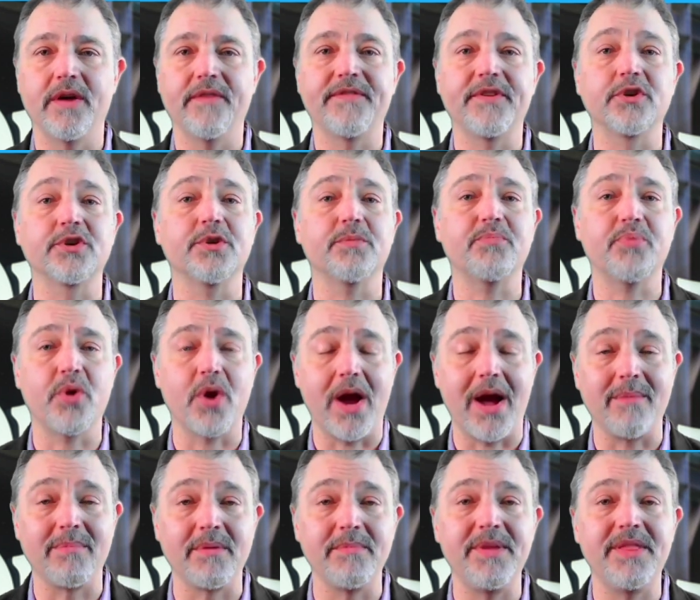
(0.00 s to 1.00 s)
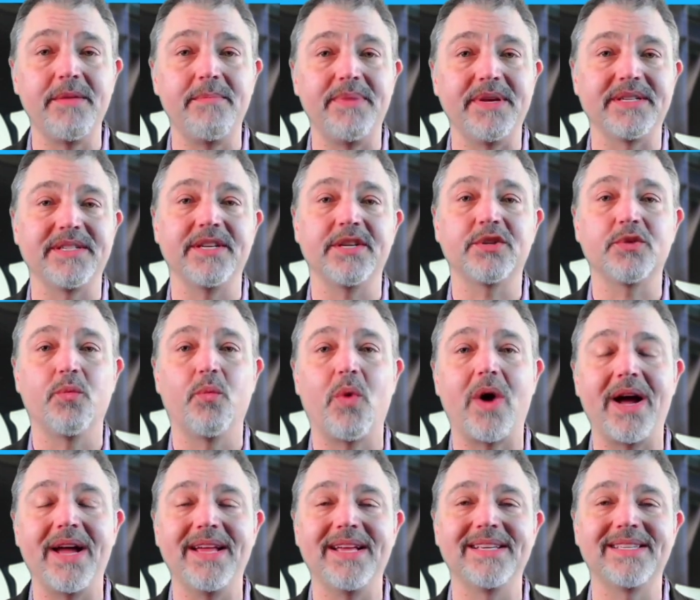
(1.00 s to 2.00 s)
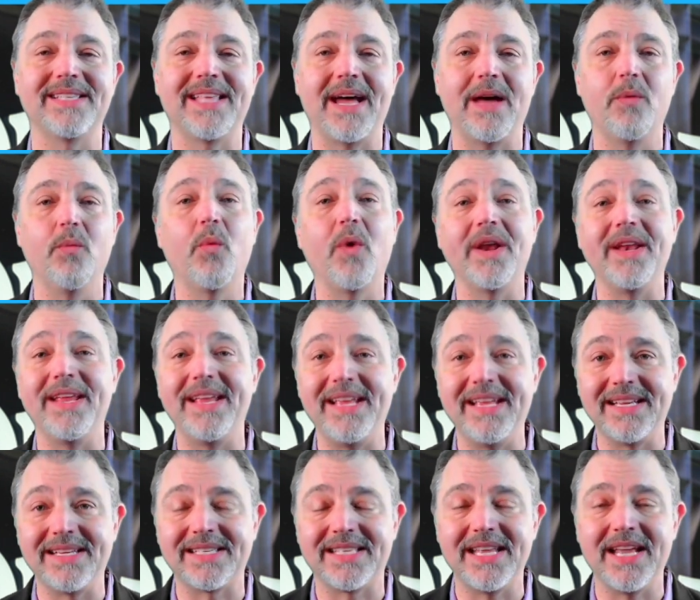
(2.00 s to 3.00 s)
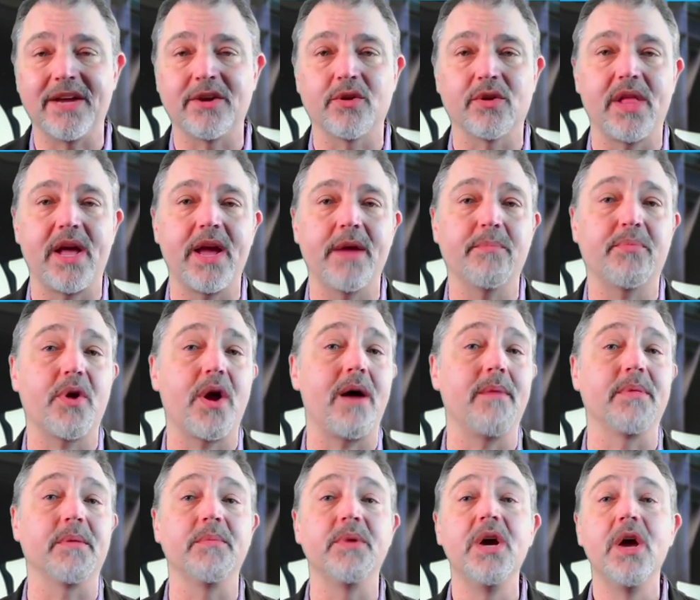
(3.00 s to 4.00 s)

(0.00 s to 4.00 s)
If there's a problem in the business, why is that? What is the underlying problem?